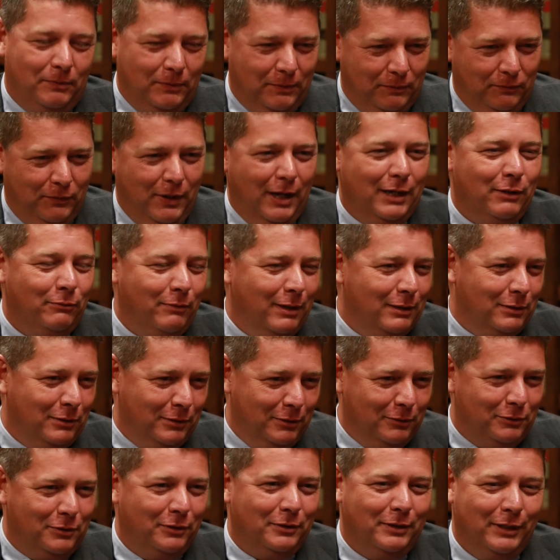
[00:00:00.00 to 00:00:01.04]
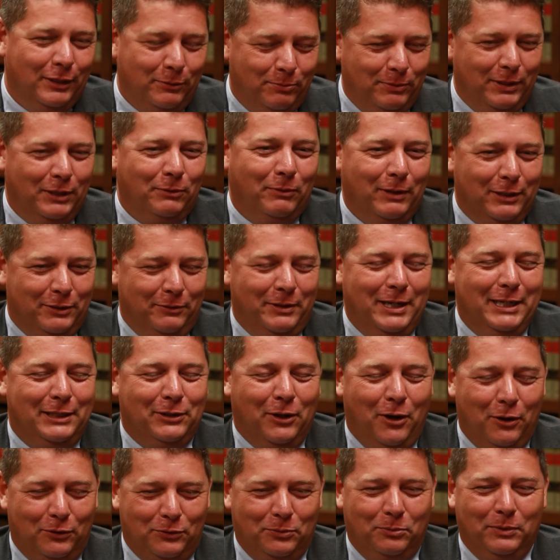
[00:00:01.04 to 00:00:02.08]
find a resolution to this. But anyway, so he
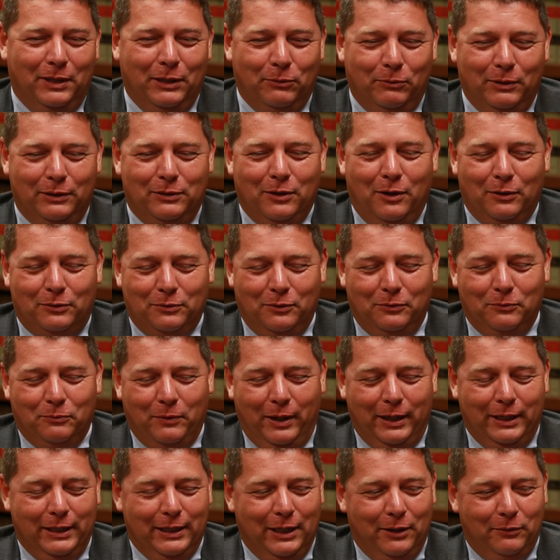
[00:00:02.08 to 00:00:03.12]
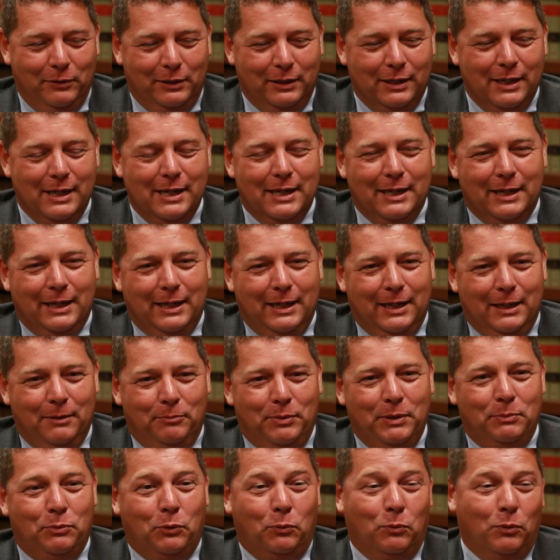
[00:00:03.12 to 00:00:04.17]
talked to me and we talked on the radio and uh,
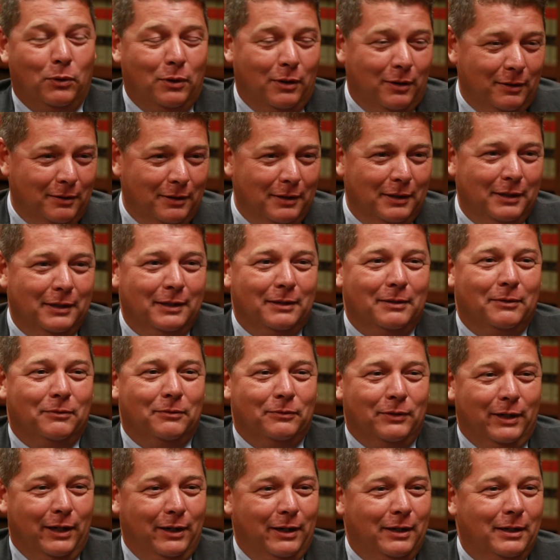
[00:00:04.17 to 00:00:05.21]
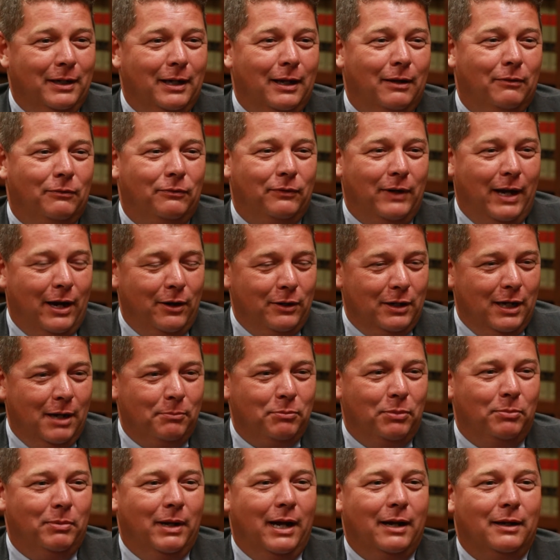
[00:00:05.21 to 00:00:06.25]
people were very fired
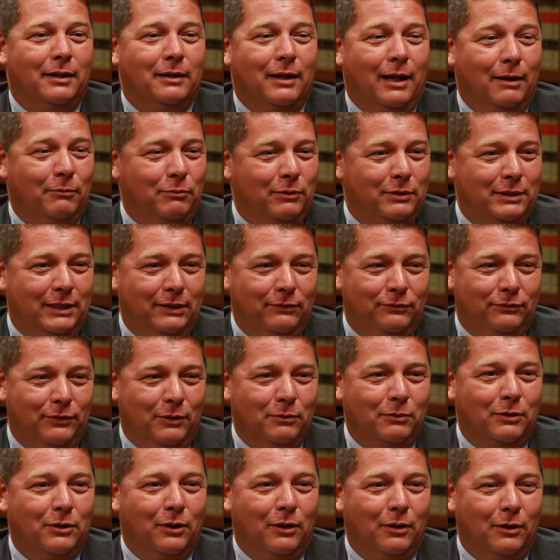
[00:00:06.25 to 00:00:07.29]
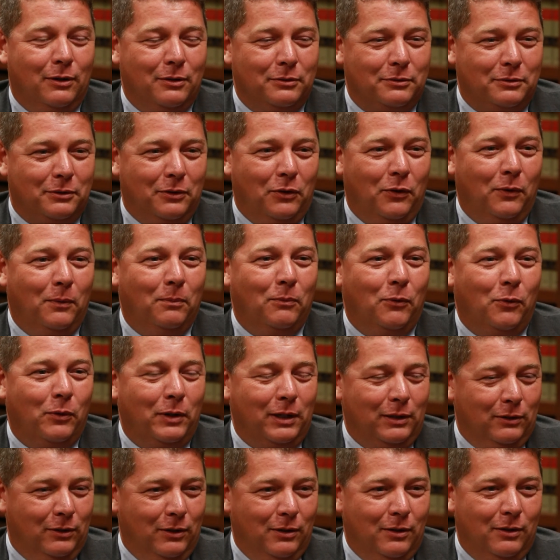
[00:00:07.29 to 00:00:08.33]
up about it. I received phone calls all
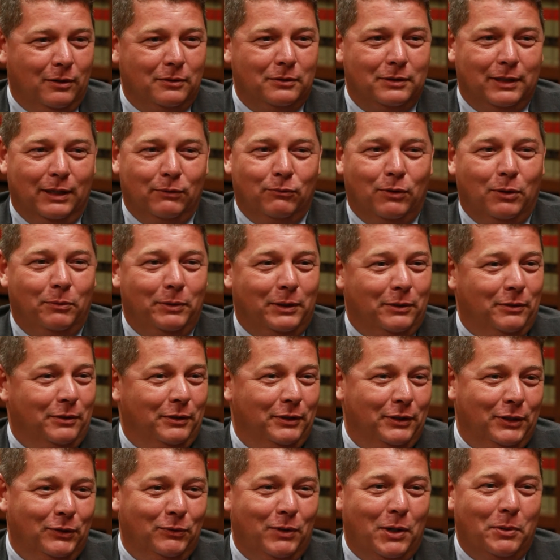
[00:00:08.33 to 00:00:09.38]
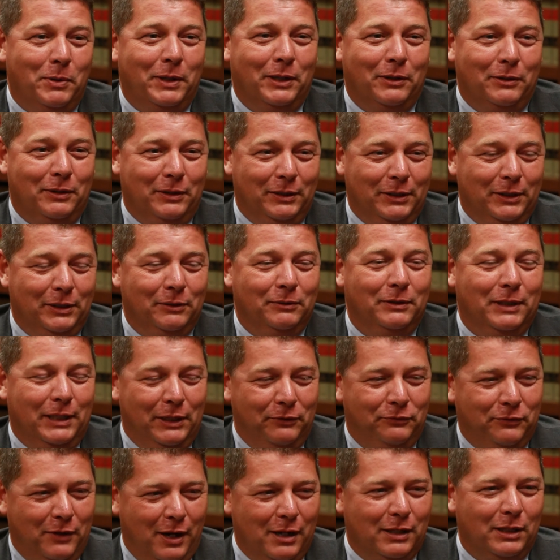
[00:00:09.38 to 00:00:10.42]
morning long saying, "What are we going to do? What are we going to do?" And then
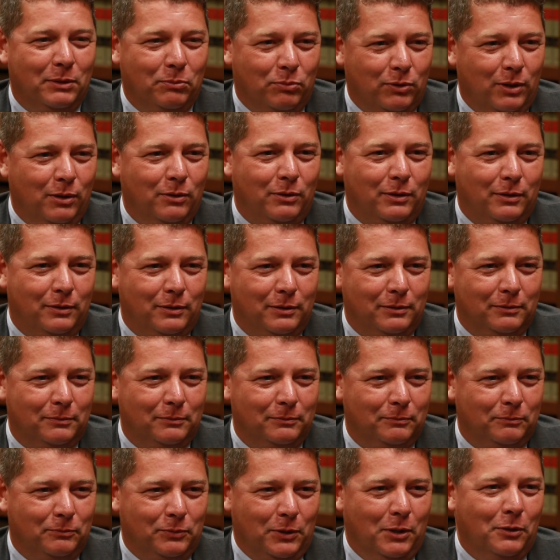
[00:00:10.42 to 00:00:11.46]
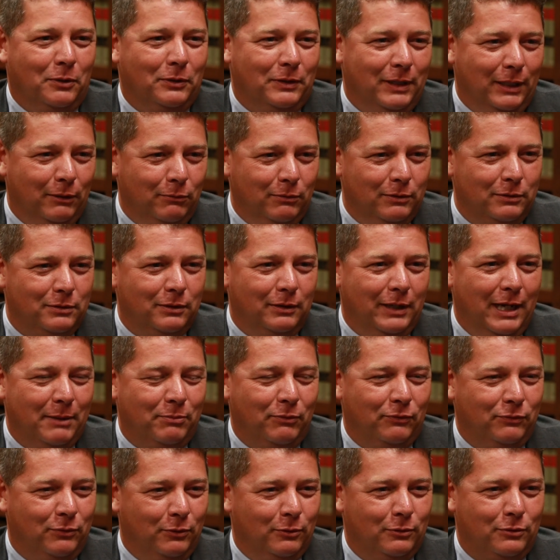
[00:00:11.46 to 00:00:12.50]
he finally broke broke that it was an
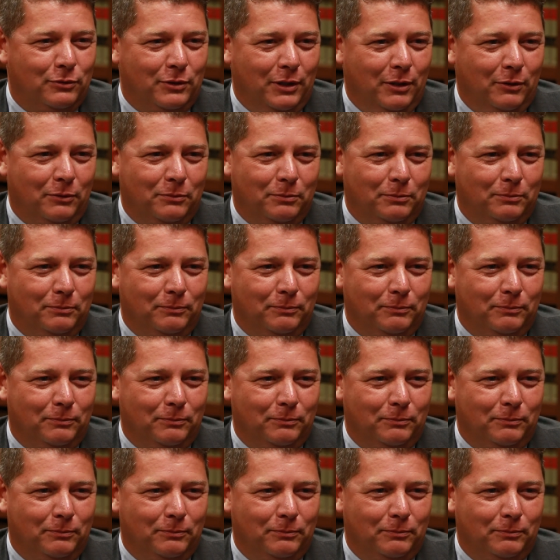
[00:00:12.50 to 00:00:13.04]
April Fool's joke,